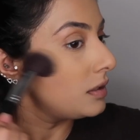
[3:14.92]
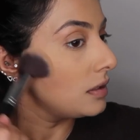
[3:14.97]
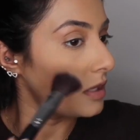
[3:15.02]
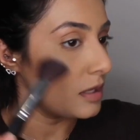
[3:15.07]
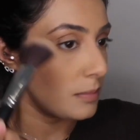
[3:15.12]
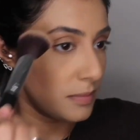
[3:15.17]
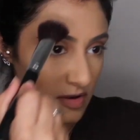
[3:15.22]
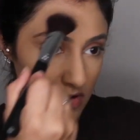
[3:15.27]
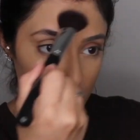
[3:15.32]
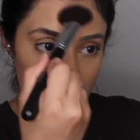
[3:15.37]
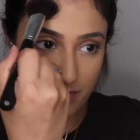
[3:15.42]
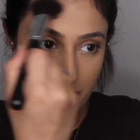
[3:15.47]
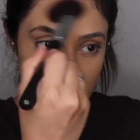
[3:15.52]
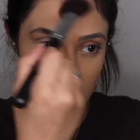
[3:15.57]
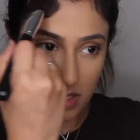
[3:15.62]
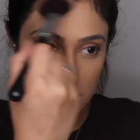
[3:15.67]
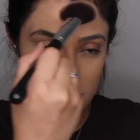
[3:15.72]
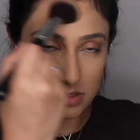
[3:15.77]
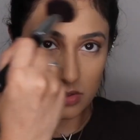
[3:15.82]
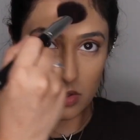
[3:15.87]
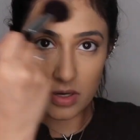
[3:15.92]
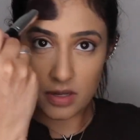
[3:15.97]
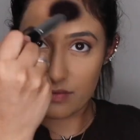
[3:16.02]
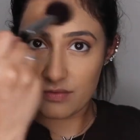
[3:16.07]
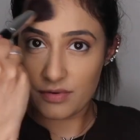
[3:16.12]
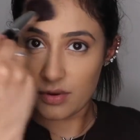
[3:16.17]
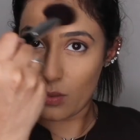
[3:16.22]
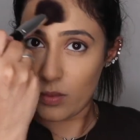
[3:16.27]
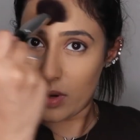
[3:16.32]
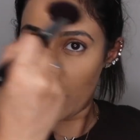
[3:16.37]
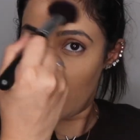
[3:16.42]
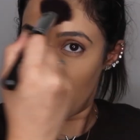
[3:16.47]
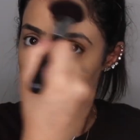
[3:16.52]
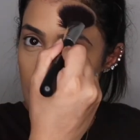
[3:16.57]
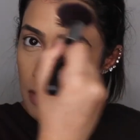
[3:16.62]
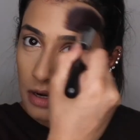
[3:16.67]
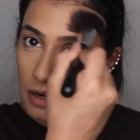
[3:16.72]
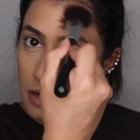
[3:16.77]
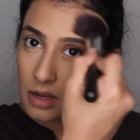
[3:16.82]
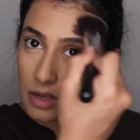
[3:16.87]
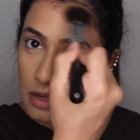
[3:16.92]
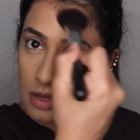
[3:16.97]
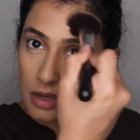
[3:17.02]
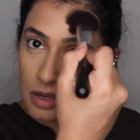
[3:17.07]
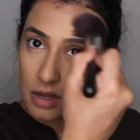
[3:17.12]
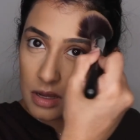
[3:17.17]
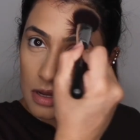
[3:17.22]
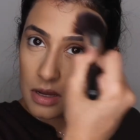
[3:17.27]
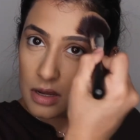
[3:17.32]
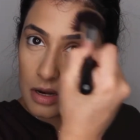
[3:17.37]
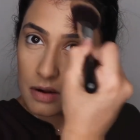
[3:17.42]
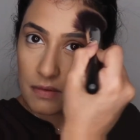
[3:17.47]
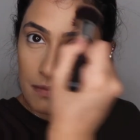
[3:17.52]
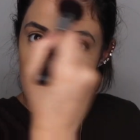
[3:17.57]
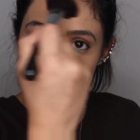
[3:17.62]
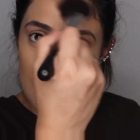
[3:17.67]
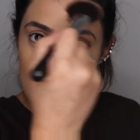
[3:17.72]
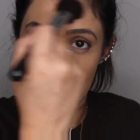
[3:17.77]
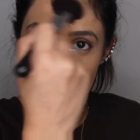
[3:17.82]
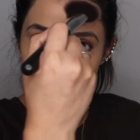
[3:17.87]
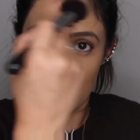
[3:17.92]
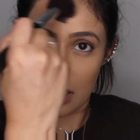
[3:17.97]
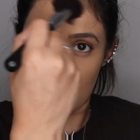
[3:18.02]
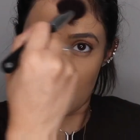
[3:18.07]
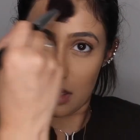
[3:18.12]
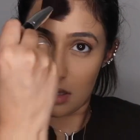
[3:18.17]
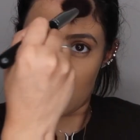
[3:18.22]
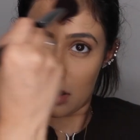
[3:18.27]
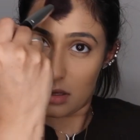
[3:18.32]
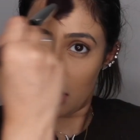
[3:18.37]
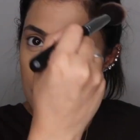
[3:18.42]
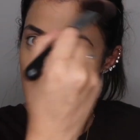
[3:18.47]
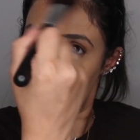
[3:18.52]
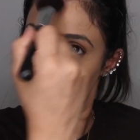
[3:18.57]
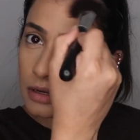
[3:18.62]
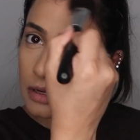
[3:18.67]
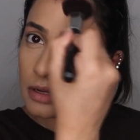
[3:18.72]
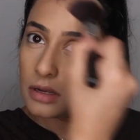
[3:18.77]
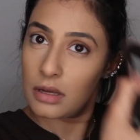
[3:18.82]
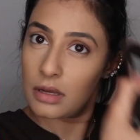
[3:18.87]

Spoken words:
a little bit of bronzer everywhere, right here.